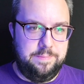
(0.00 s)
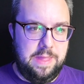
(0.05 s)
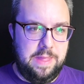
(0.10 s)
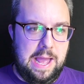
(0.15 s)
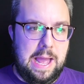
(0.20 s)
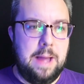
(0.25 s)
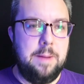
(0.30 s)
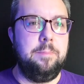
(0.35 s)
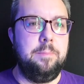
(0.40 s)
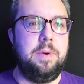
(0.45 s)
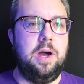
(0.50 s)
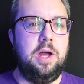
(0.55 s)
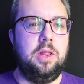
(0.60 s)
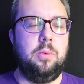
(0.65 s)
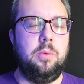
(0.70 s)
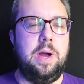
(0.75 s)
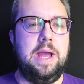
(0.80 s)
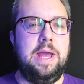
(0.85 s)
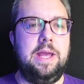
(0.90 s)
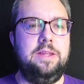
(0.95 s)
And by the
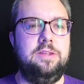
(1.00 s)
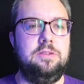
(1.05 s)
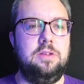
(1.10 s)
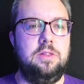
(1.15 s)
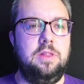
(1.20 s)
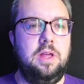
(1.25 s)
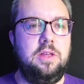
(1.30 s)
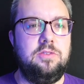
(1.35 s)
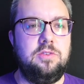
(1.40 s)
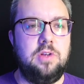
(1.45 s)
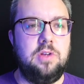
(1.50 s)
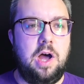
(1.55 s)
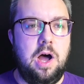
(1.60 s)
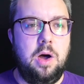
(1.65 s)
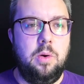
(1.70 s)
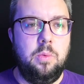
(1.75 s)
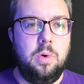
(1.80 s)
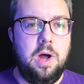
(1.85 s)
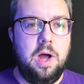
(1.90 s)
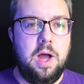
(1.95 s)
way, so this
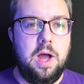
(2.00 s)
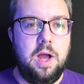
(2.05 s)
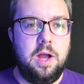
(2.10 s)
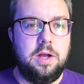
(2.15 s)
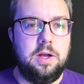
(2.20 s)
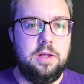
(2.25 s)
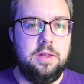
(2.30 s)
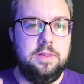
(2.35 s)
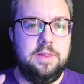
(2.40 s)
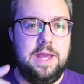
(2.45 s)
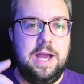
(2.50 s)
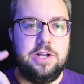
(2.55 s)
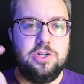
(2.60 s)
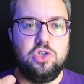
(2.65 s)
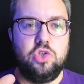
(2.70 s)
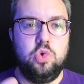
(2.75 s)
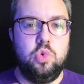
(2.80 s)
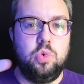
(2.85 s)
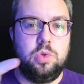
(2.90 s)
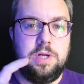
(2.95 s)
artwork, the
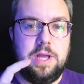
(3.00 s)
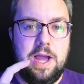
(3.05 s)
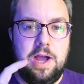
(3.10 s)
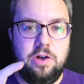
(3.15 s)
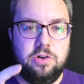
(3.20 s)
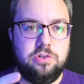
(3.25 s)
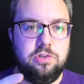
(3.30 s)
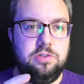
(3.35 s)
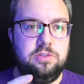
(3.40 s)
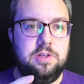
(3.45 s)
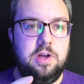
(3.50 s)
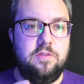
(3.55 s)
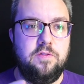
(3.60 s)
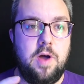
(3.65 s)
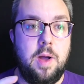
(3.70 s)
actual character itself,